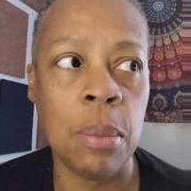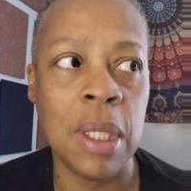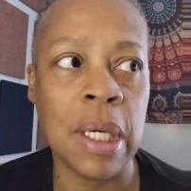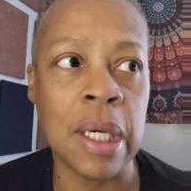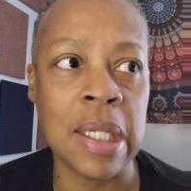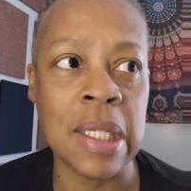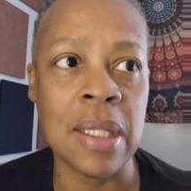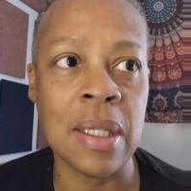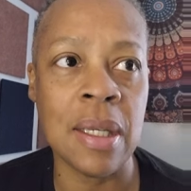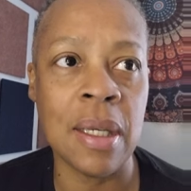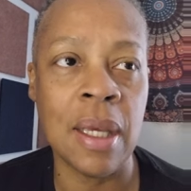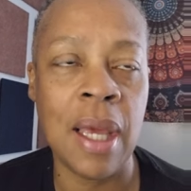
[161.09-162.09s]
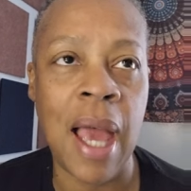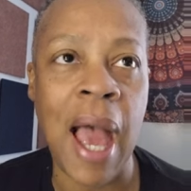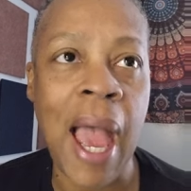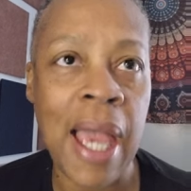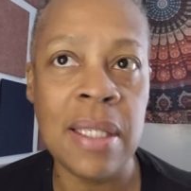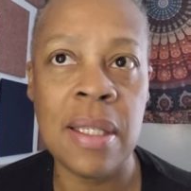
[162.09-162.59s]
because
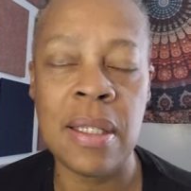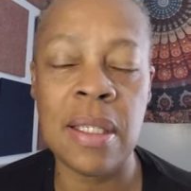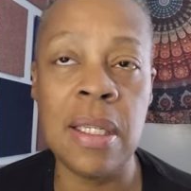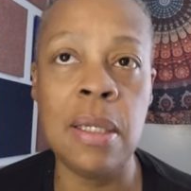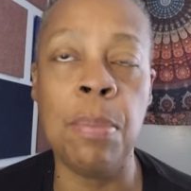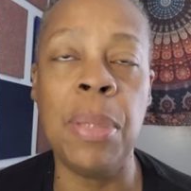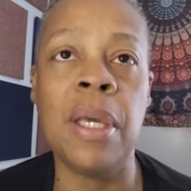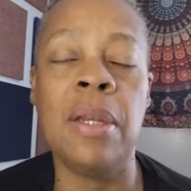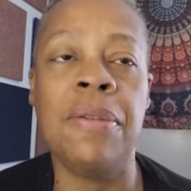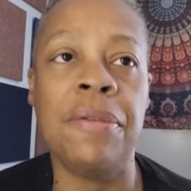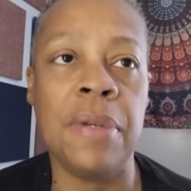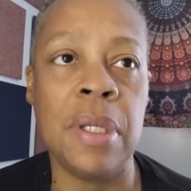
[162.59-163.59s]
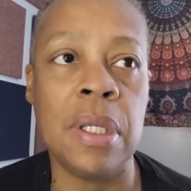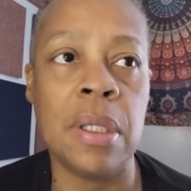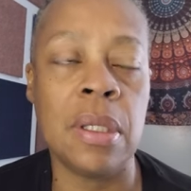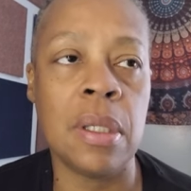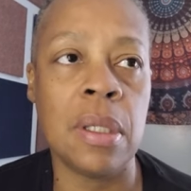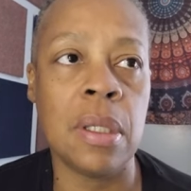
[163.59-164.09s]
I see the
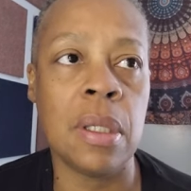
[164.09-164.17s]
benefits.